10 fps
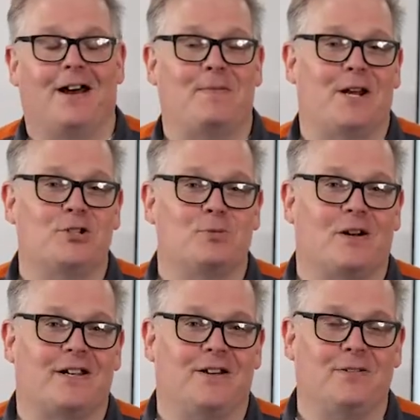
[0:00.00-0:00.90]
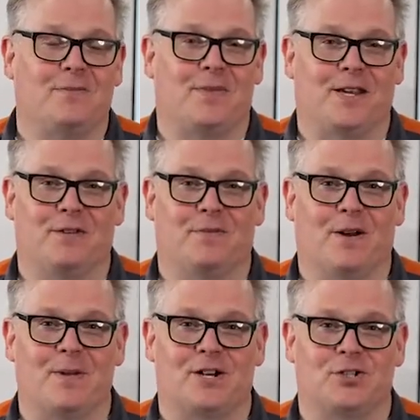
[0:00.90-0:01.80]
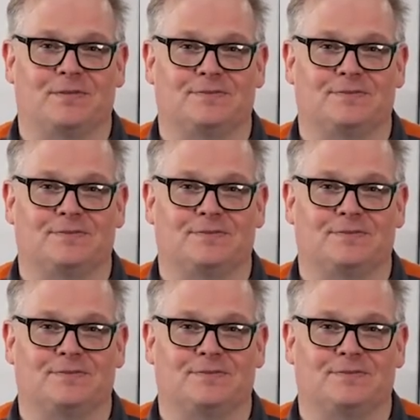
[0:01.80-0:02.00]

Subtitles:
I'm Andrew Markell. Thank you very much.